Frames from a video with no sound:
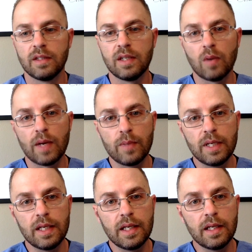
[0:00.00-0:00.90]
C Y
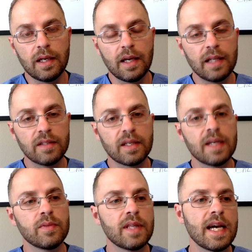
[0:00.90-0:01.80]
P
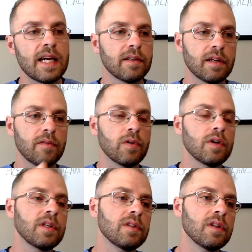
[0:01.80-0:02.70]
enzymes that
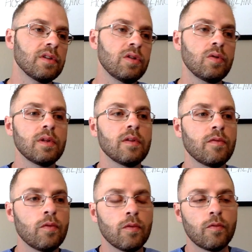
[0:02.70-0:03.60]
convert into the two and
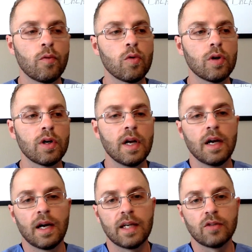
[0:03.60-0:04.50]
four
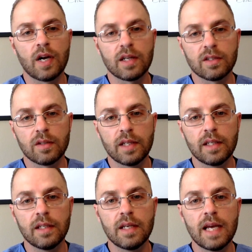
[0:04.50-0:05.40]

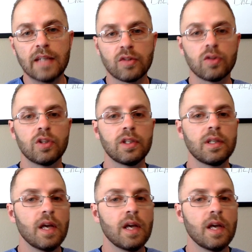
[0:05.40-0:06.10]
hydroxylated estrogen.